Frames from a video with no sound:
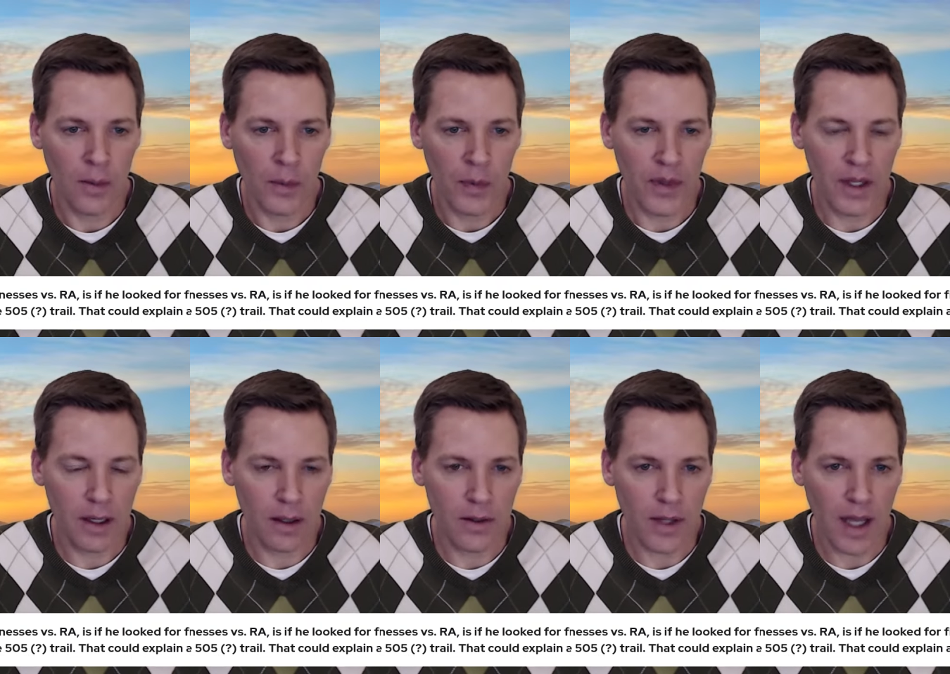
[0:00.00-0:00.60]
the
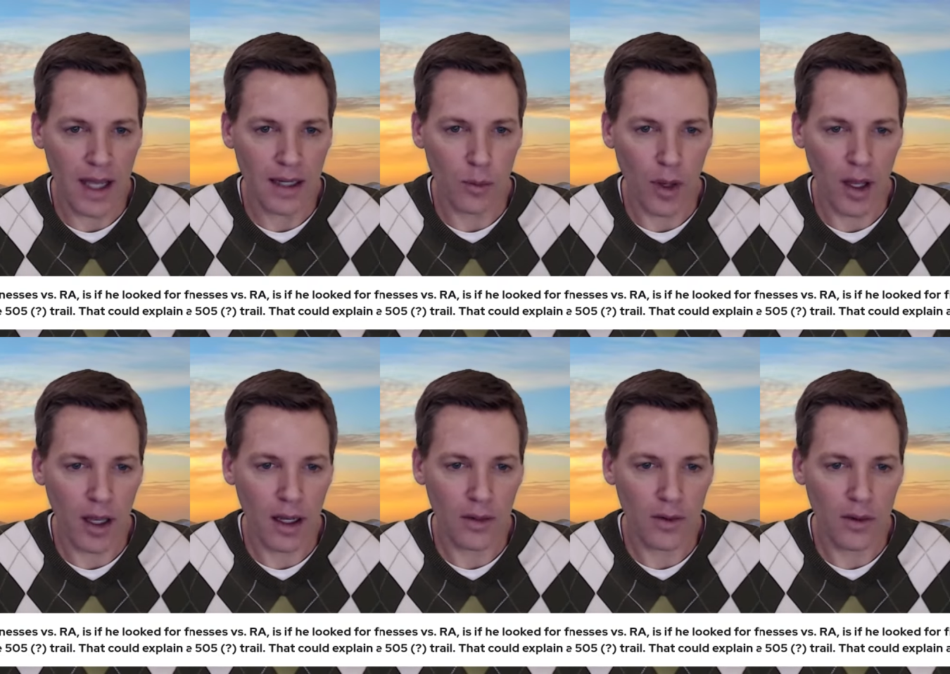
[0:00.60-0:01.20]
exact
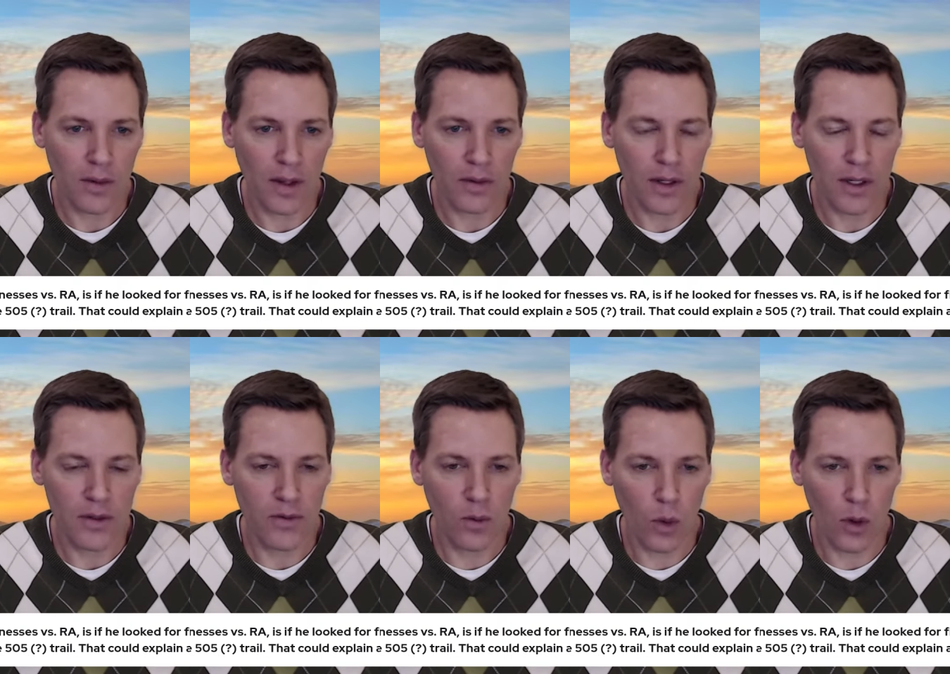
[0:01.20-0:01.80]
path that
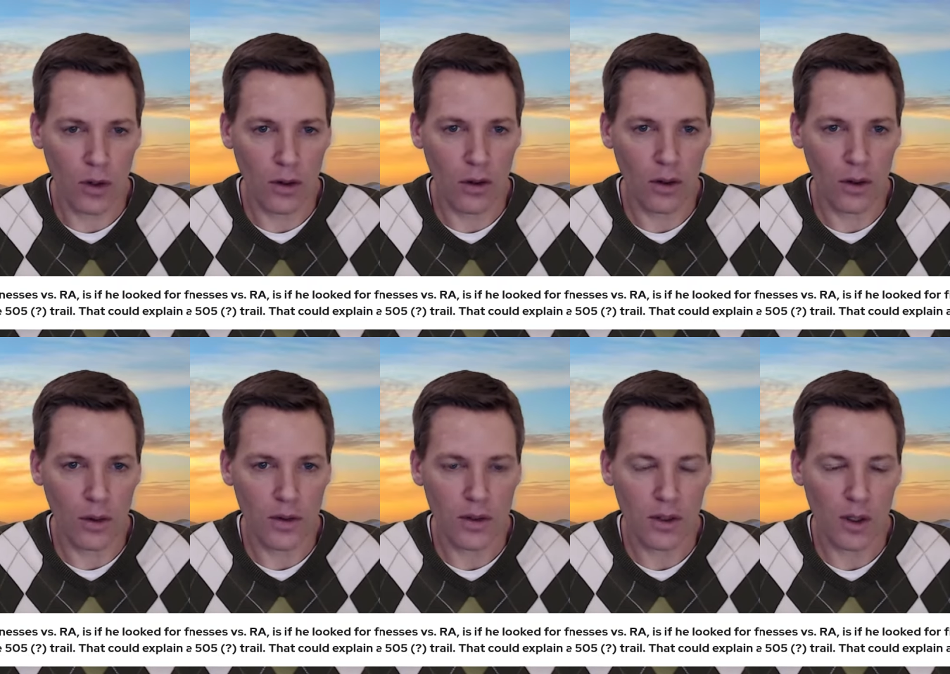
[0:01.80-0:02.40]
these four
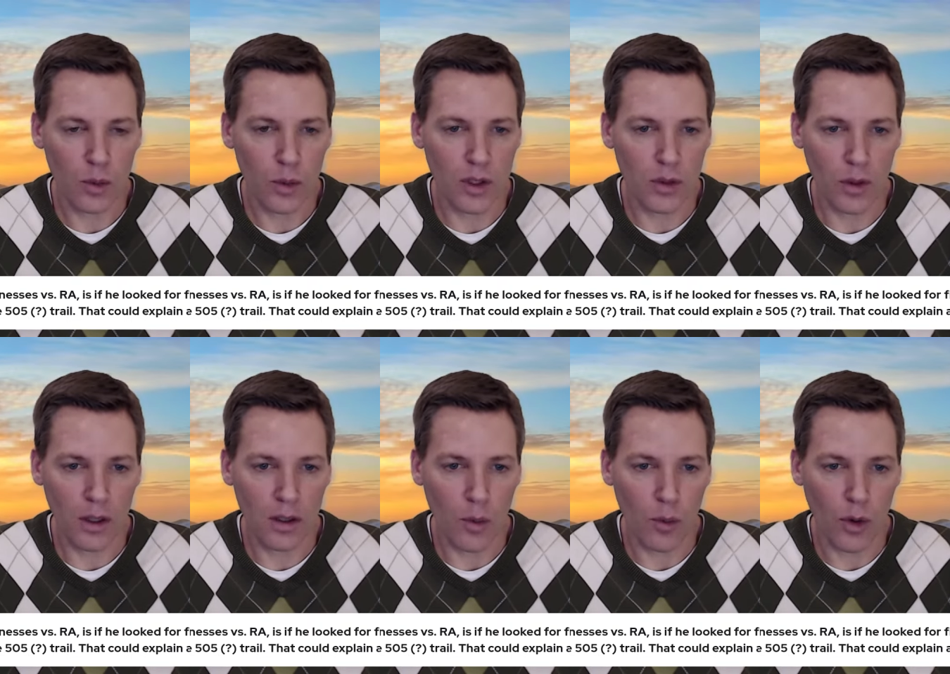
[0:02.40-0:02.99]
girls took
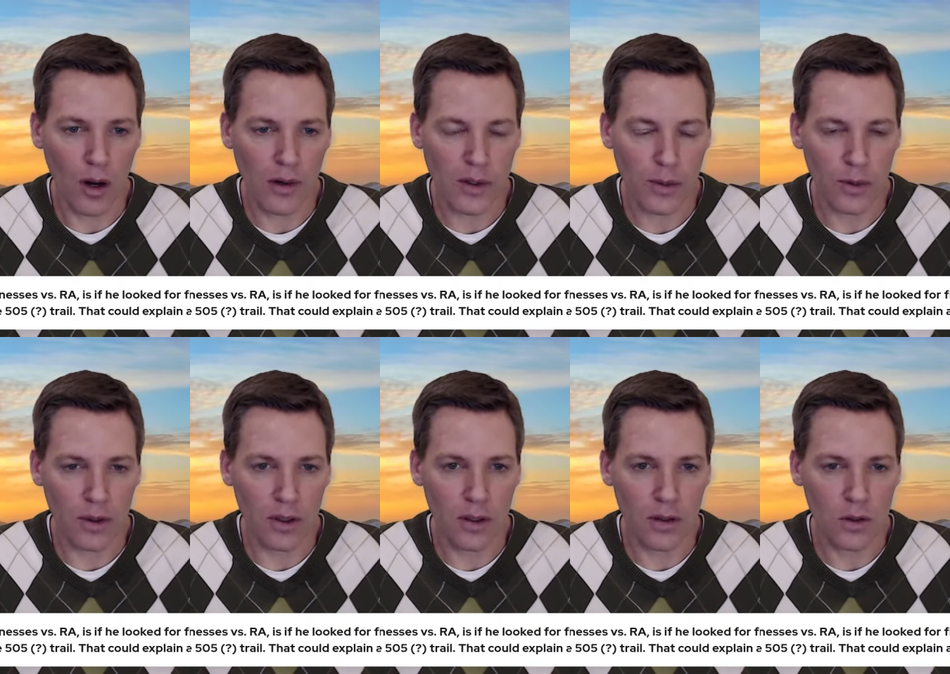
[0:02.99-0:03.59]
between
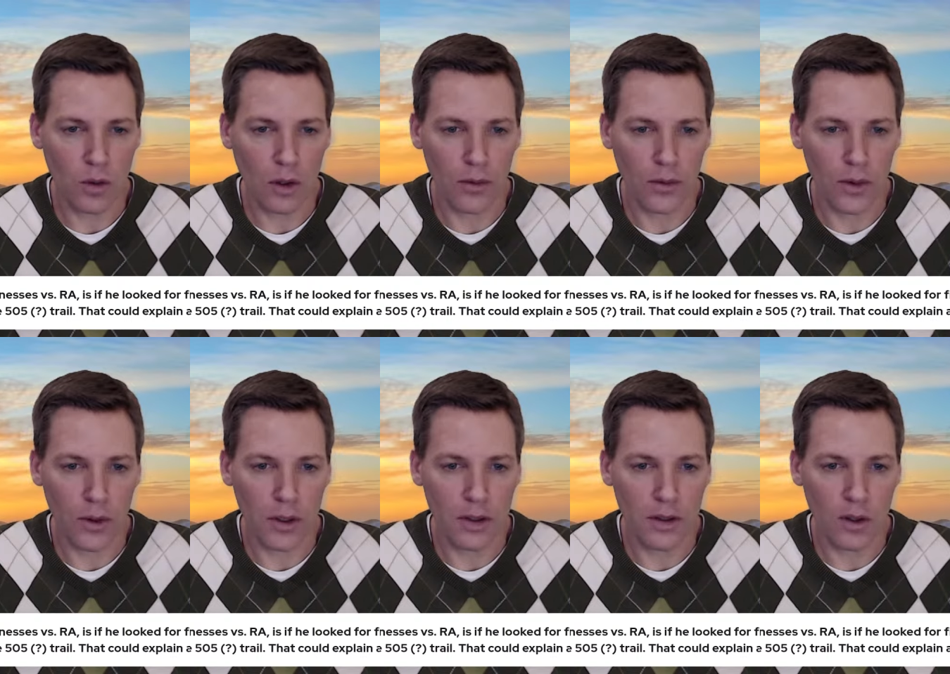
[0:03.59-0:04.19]
approximately
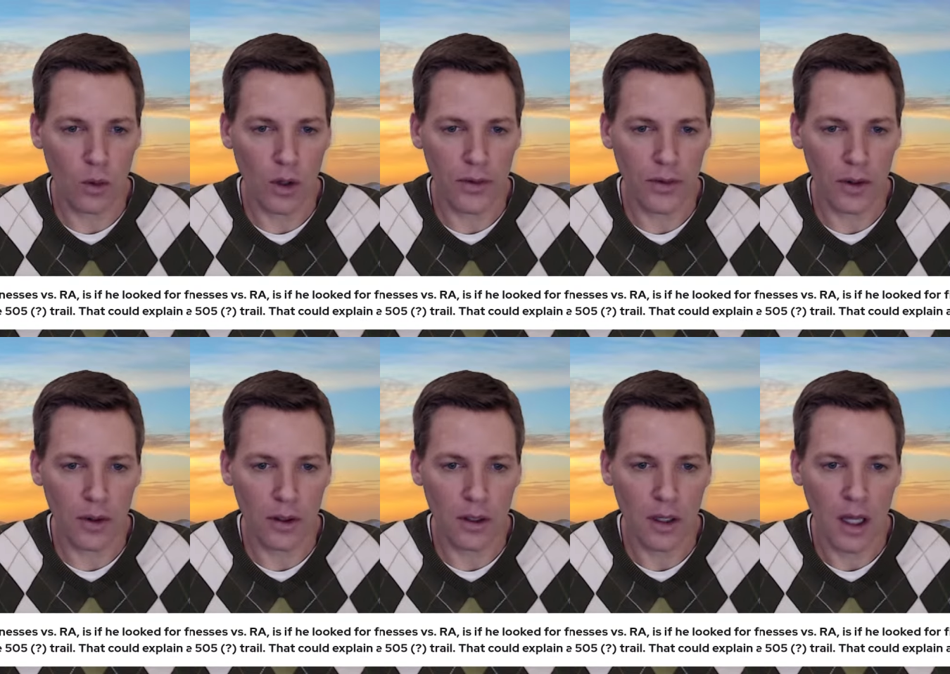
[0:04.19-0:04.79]
1230 to
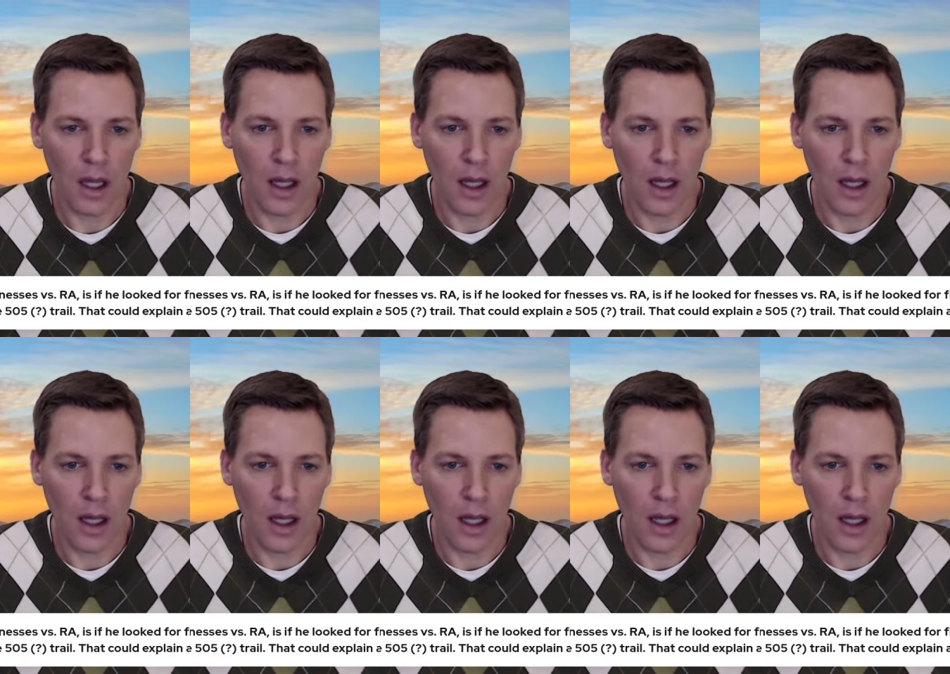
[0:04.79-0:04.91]
1.30.